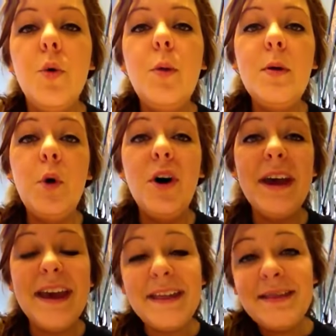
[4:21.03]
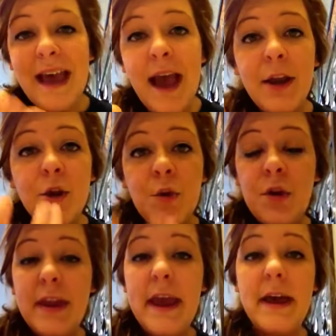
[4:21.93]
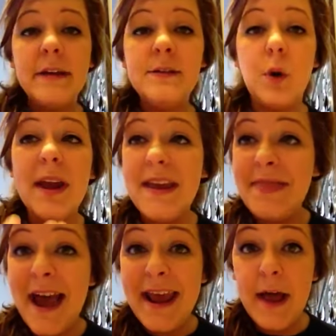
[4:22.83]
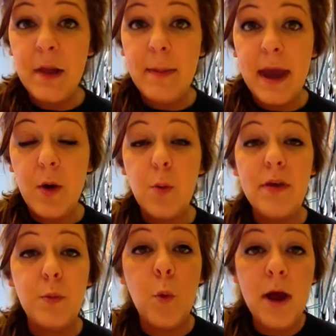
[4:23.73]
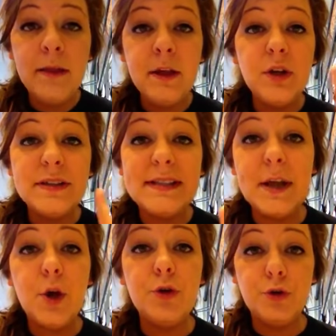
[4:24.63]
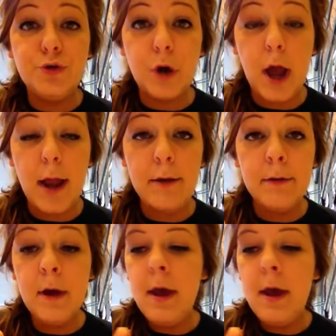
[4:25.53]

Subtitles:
We will hit that nucleus or hit that element with one little single neutron.